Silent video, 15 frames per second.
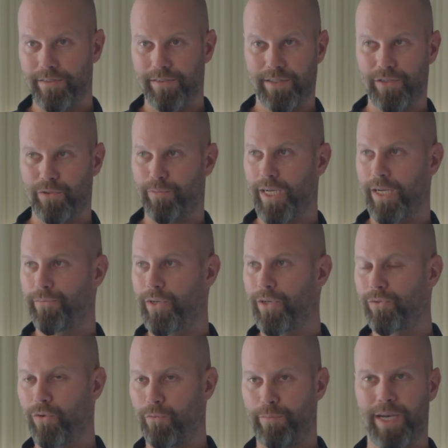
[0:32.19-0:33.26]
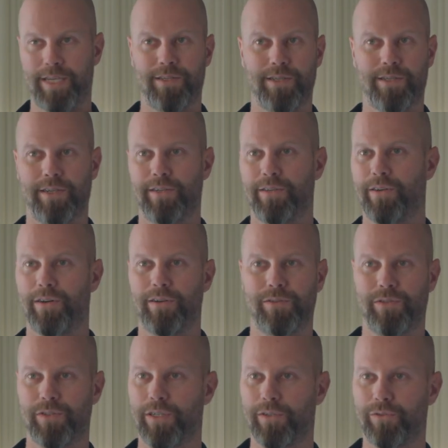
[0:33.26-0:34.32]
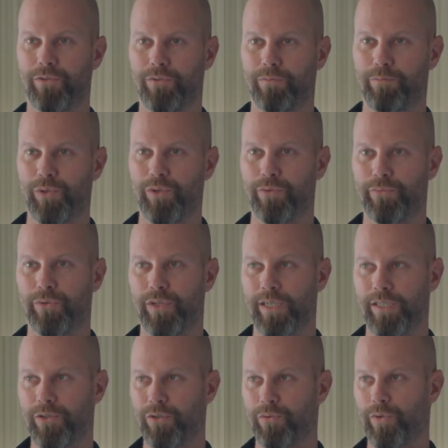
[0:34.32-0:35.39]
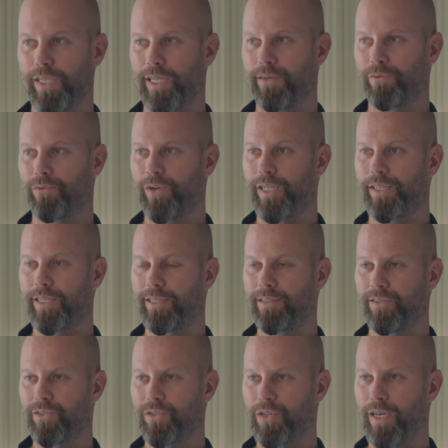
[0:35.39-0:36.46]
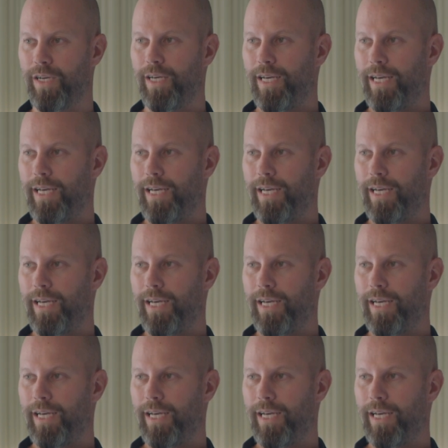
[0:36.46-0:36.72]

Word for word: It doesn't matter if I go to Mexico or to go to beautiful countries where they have great kitchens.